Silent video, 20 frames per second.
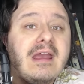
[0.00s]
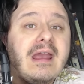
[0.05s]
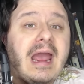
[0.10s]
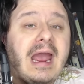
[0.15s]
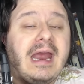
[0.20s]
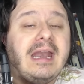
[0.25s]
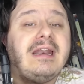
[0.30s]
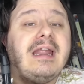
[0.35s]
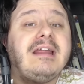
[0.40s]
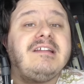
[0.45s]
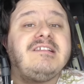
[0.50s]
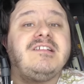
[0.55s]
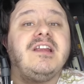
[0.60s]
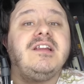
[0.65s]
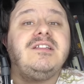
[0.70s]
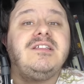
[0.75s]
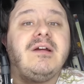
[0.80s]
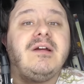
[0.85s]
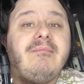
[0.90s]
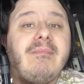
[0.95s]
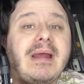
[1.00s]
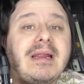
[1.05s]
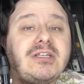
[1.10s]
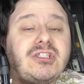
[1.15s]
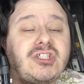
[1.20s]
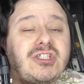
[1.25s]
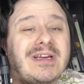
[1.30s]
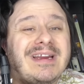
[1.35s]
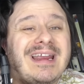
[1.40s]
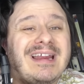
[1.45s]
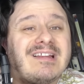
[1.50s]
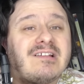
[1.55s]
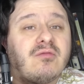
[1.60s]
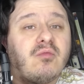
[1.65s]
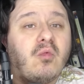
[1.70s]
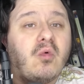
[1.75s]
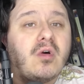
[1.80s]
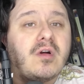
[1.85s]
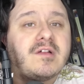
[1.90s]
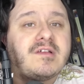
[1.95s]
And as the dementia gets
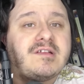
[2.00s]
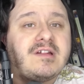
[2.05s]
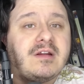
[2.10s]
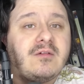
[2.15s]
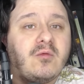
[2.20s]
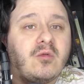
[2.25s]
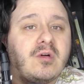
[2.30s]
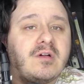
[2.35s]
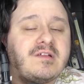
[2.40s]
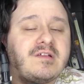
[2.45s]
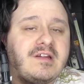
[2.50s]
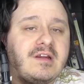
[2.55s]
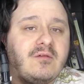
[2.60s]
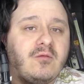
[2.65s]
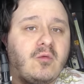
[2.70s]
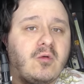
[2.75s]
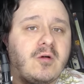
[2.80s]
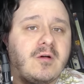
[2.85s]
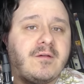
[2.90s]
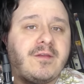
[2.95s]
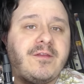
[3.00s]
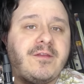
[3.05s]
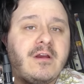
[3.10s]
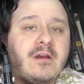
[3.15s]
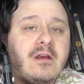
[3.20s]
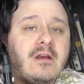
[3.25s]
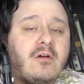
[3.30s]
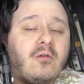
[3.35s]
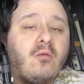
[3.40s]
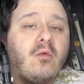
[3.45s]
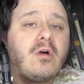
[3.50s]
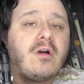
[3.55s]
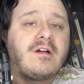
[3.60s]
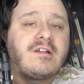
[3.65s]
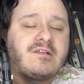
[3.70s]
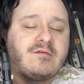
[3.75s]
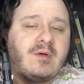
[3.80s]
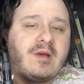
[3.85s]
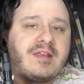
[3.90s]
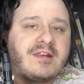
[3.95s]
worse and worse and
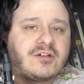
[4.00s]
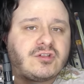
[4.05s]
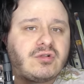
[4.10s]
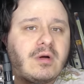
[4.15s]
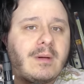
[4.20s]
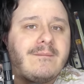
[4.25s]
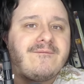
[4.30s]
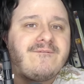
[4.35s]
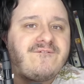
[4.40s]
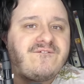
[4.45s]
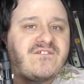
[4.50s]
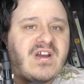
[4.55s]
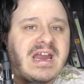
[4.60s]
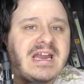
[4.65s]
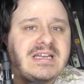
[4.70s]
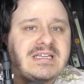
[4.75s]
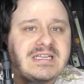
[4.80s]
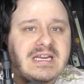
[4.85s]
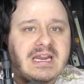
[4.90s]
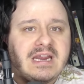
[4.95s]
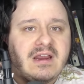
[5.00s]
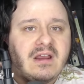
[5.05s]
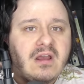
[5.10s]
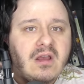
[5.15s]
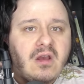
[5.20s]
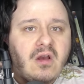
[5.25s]
worse with Trump fainting